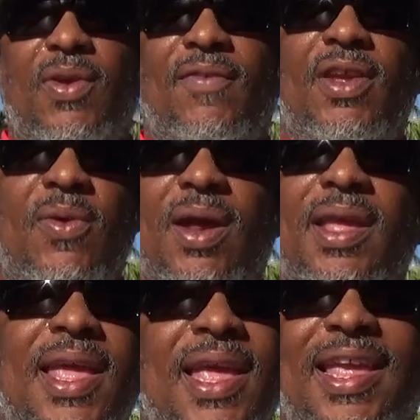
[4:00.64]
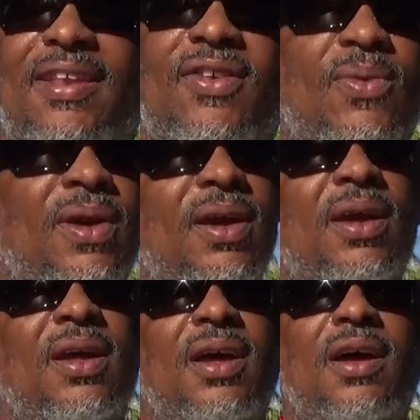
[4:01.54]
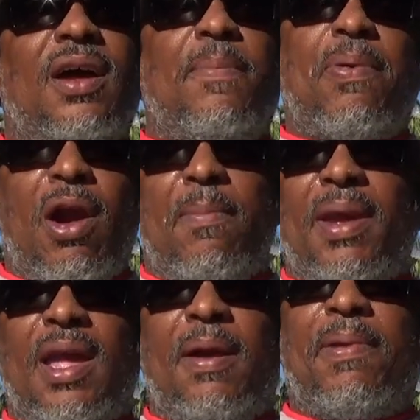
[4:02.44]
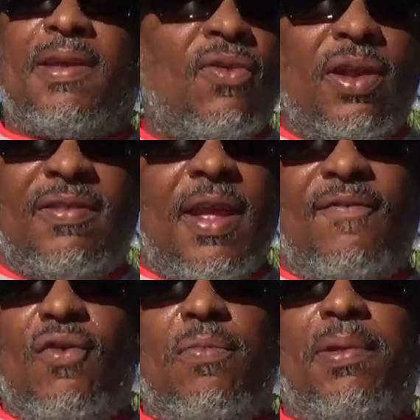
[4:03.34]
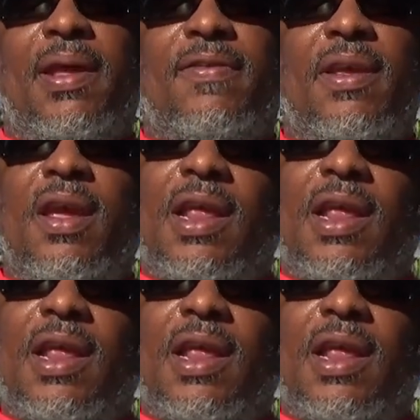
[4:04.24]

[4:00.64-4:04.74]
We have to go out and get you an apartment complex. Well, let's say a fourplex.